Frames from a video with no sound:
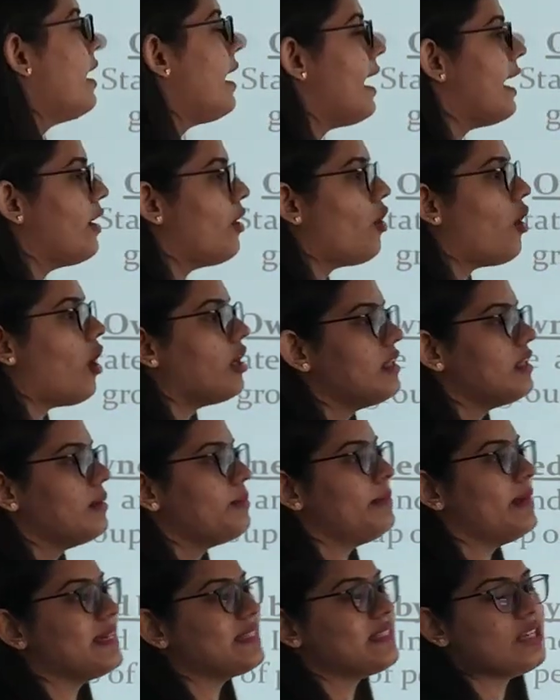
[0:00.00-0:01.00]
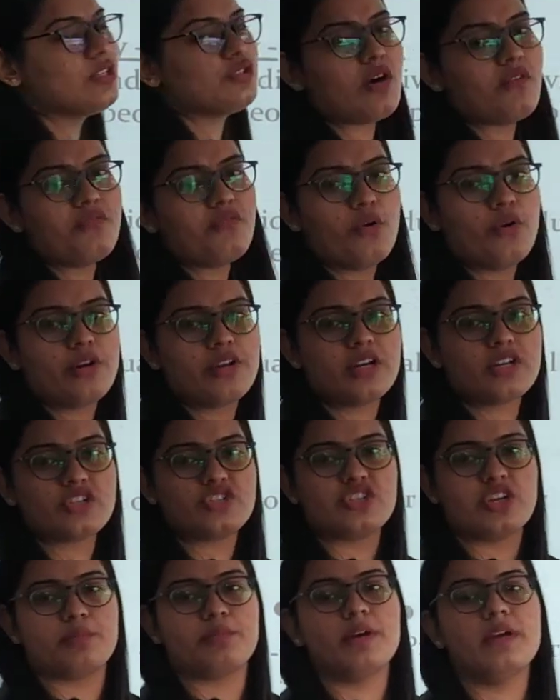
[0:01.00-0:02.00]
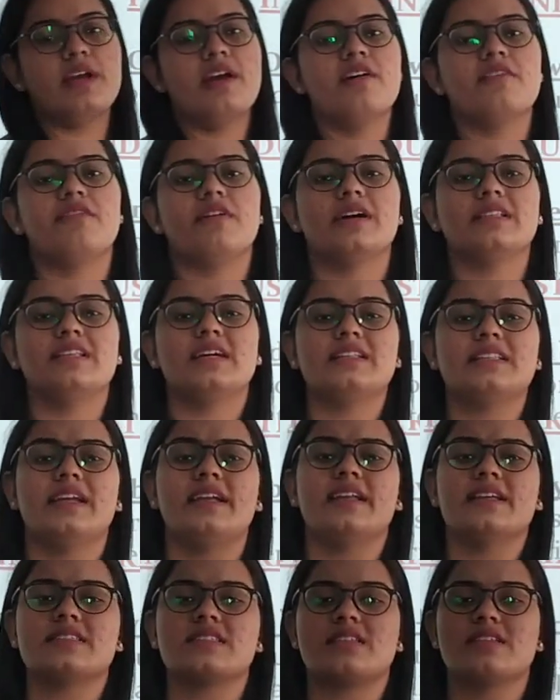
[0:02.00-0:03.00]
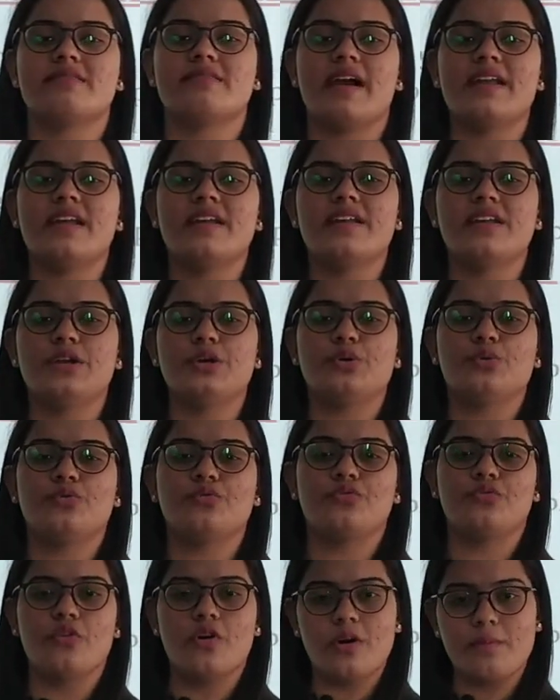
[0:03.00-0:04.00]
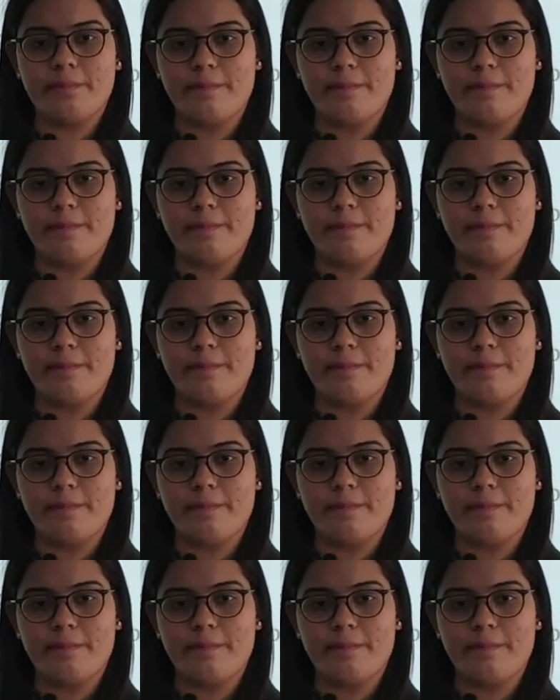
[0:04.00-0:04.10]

And on the basis of ownership, for that it is divided into 4